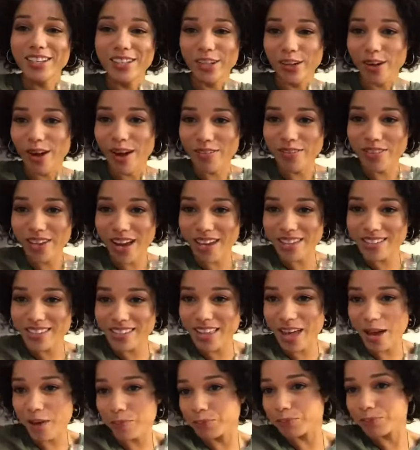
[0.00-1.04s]
You have to ask
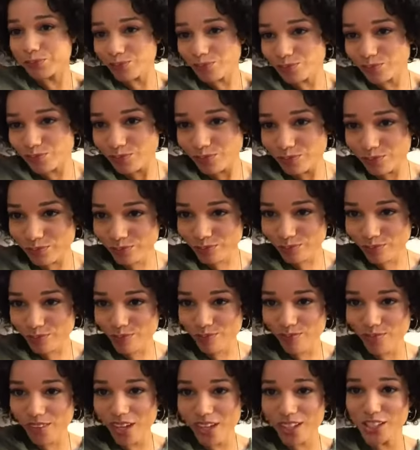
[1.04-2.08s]
them.
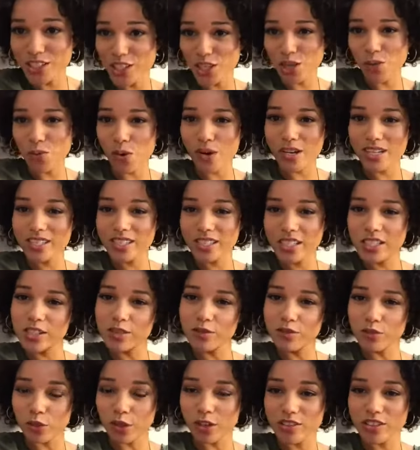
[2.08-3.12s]
Do you want a season
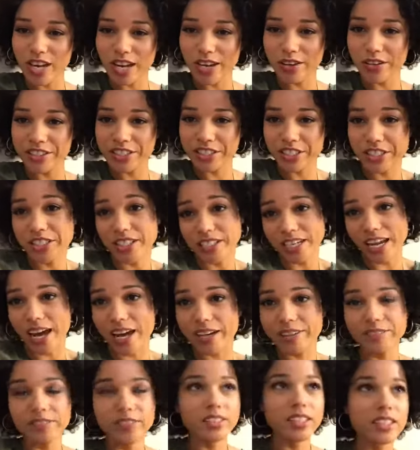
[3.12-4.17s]
4 of Shadowhunters? Yeah.
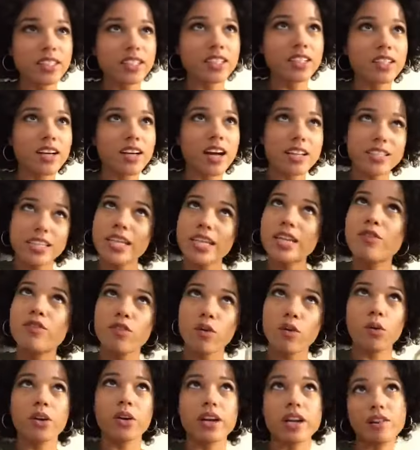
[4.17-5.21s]
I'll take a
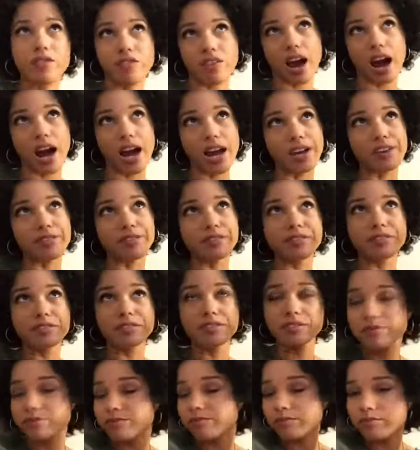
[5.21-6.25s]
4 and a 5.
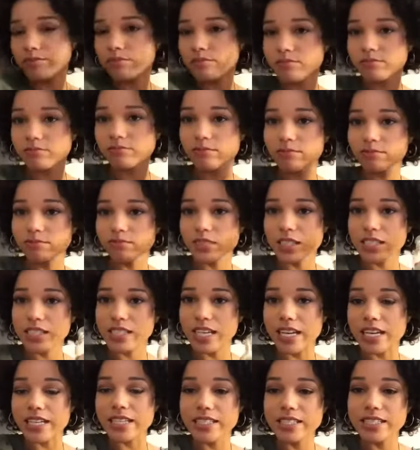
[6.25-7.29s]
A
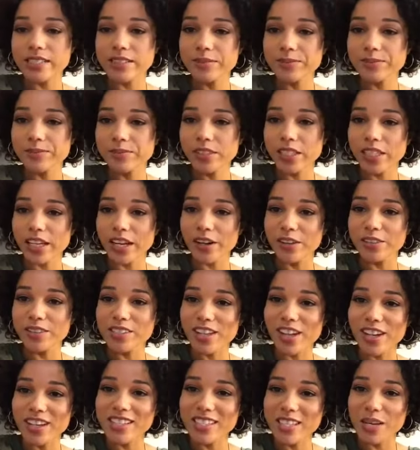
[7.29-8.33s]
6, you know, as
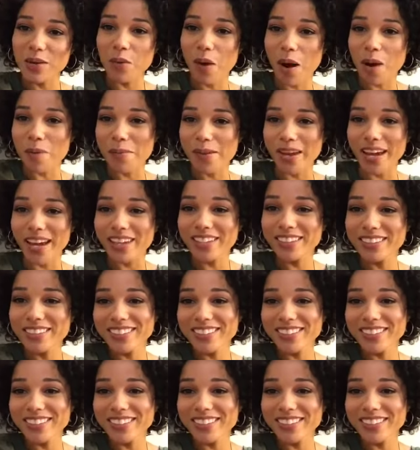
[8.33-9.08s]
long as they want me.